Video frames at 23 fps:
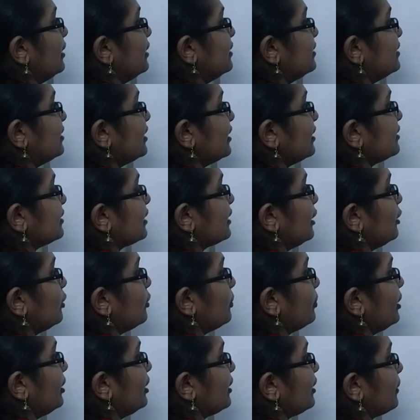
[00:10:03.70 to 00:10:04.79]
6
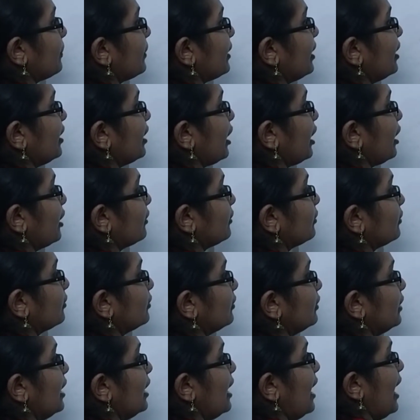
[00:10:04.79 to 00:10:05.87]
km per hour.
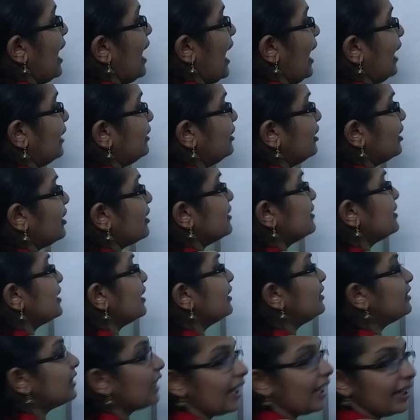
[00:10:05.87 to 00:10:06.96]
And there is
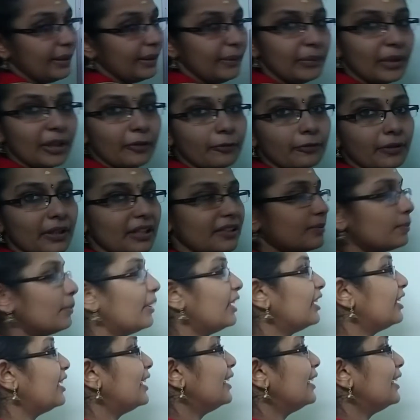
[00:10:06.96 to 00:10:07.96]
a time difference, but